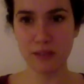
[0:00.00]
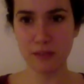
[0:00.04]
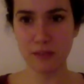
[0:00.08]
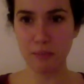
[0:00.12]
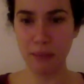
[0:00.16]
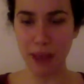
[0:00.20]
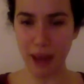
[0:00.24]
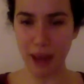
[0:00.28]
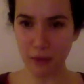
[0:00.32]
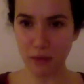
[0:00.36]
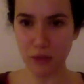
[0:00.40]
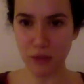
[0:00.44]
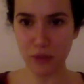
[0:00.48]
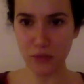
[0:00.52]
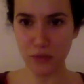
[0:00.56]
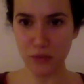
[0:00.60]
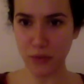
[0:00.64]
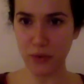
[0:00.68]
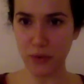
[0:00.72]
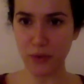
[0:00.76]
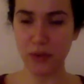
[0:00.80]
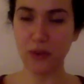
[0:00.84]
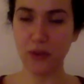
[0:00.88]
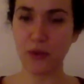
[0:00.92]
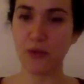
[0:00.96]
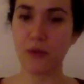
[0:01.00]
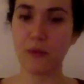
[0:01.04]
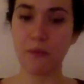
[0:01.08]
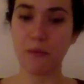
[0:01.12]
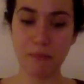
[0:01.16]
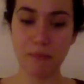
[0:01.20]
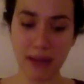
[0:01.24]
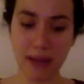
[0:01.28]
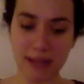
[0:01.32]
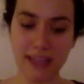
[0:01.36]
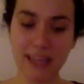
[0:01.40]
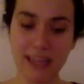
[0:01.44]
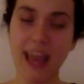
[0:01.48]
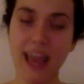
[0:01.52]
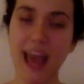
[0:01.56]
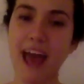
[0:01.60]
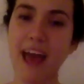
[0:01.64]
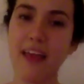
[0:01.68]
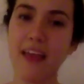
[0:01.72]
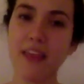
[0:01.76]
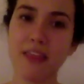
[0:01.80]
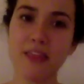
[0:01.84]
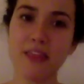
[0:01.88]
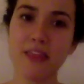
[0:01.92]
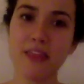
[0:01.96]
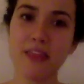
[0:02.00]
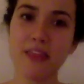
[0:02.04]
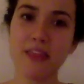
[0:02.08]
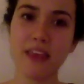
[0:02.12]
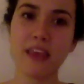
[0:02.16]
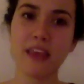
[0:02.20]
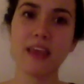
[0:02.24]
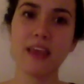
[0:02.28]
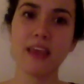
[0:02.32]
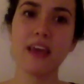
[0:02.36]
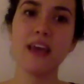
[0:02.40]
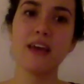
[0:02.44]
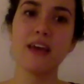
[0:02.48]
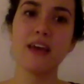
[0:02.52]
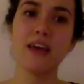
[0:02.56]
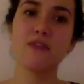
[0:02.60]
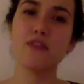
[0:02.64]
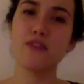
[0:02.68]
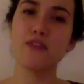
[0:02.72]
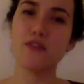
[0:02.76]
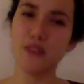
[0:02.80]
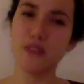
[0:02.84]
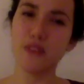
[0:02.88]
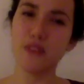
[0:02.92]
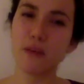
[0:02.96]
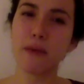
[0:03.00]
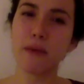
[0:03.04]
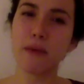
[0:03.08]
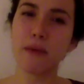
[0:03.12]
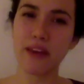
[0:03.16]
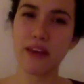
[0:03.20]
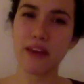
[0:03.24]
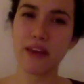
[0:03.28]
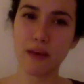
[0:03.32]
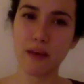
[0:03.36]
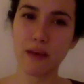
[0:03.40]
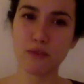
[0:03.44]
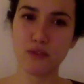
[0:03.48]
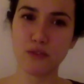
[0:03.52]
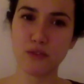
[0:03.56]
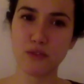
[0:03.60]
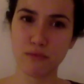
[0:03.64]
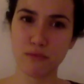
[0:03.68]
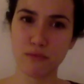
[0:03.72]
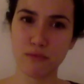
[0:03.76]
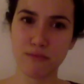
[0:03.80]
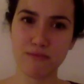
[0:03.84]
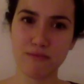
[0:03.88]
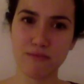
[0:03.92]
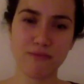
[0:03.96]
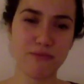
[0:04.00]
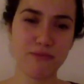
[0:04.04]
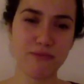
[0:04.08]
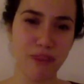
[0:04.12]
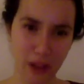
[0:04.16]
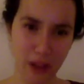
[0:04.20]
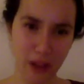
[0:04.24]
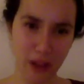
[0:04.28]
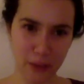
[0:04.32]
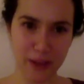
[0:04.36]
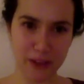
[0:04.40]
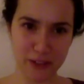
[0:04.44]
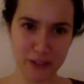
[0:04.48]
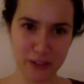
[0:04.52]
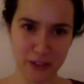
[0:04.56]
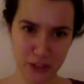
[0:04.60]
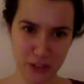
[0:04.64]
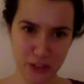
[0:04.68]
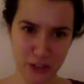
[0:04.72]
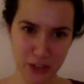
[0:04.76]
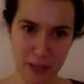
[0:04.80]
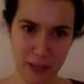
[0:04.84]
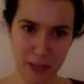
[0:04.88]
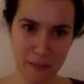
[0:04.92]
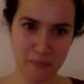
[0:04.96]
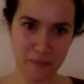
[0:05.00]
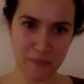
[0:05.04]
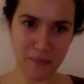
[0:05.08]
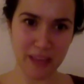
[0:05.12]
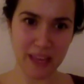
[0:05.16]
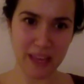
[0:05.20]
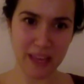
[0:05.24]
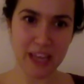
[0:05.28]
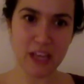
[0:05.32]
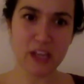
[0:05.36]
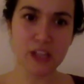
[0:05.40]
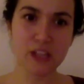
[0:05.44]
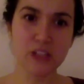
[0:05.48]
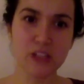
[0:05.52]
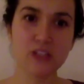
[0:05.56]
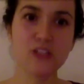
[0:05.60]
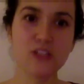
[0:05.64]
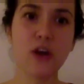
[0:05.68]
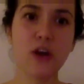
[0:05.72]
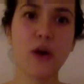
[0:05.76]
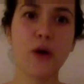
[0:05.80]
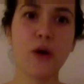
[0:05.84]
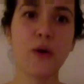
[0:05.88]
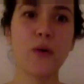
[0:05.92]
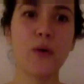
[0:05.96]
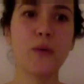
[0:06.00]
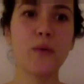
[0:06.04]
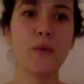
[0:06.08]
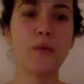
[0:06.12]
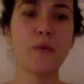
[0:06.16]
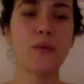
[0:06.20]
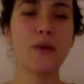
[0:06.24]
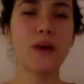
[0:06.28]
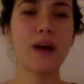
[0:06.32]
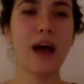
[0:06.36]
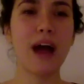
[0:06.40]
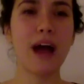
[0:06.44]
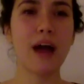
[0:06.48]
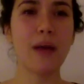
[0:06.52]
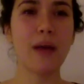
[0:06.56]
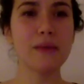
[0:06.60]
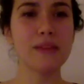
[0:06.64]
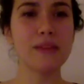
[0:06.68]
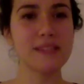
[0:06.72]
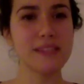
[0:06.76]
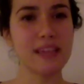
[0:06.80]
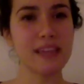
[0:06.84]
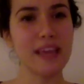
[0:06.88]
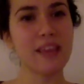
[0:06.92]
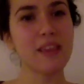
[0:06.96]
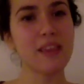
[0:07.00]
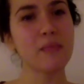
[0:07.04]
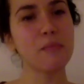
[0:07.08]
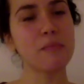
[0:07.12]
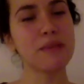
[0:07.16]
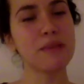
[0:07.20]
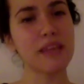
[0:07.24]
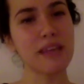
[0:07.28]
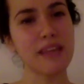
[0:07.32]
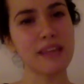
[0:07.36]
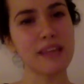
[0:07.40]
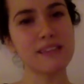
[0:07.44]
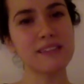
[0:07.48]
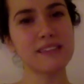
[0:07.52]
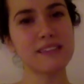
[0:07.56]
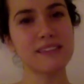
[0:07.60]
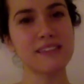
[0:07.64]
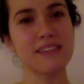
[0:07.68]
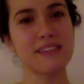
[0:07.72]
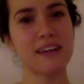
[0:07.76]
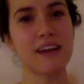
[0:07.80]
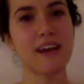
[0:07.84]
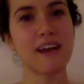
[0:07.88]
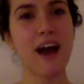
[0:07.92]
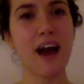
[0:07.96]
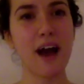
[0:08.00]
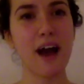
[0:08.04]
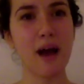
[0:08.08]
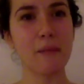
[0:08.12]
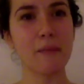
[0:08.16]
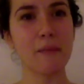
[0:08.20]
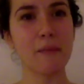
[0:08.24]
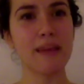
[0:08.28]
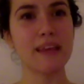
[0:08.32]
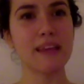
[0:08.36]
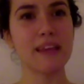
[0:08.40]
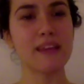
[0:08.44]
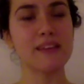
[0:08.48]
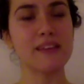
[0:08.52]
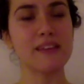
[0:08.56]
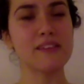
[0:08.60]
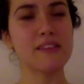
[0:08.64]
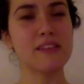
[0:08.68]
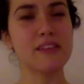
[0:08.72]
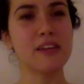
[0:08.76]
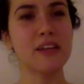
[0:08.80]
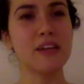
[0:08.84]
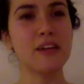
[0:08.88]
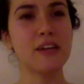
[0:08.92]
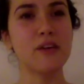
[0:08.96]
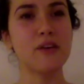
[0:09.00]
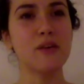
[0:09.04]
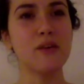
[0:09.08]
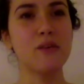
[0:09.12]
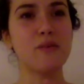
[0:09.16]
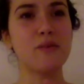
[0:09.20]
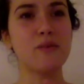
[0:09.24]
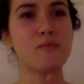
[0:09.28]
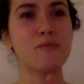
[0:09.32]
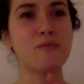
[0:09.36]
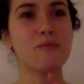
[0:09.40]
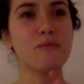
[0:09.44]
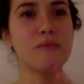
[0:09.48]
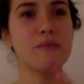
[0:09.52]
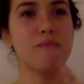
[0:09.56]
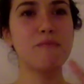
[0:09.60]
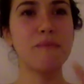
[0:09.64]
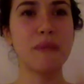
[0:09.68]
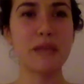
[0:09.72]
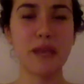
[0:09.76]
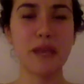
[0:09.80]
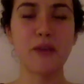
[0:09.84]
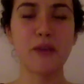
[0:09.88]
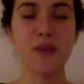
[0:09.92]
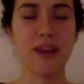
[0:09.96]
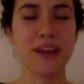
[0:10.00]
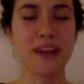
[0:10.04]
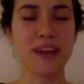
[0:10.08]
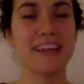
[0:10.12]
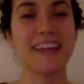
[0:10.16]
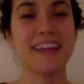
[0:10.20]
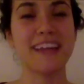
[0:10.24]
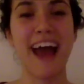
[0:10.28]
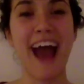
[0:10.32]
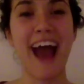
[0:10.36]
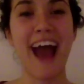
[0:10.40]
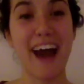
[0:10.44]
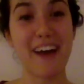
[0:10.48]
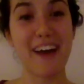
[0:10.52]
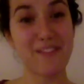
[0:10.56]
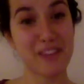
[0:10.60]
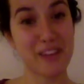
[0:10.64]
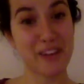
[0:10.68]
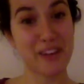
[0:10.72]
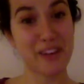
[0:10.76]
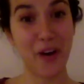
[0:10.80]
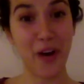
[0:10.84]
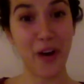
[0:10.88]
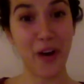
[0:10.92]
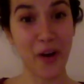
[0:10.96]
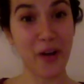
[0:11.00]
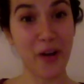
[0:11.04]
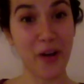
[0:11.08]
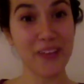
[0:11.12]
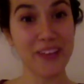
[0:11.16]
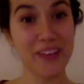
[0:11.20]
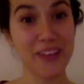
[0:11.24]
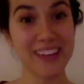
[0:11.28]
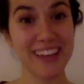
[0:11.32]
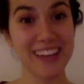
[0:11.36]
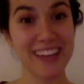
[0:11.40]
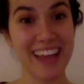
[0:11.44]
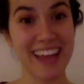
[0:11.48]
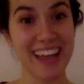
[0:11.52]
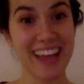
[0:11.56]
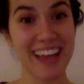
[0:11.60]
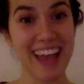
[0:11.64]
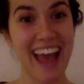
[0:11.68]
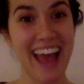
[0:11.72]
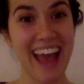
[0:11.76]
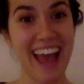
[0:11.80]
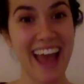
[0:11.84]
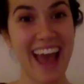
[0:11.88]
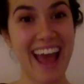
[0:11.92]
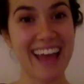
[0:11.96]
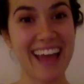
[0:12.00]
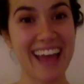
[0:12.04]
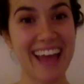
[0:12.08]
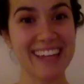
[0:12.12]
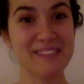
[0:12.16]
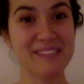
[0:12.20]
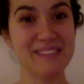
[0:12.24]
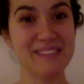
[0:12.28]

bountiful, the money and the fulfillment that comes from following your dream. So I would say the place to come is being ready to have it all, and